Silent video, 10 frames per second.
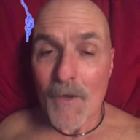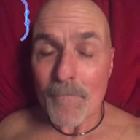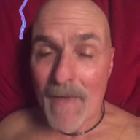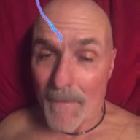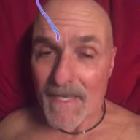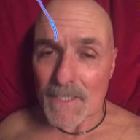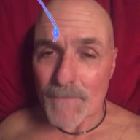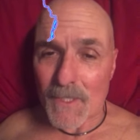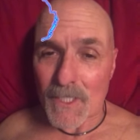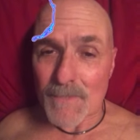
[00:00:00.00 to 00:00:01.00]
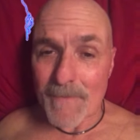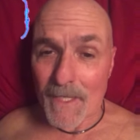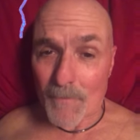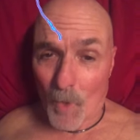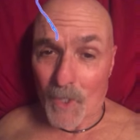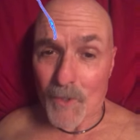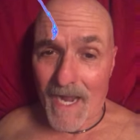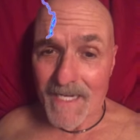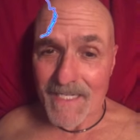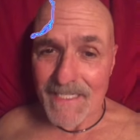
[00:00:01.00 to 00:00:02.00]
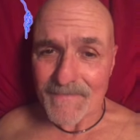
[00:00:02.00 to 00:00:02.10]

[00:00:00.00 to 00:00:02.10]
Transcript: Maybe it's because men are more grounded.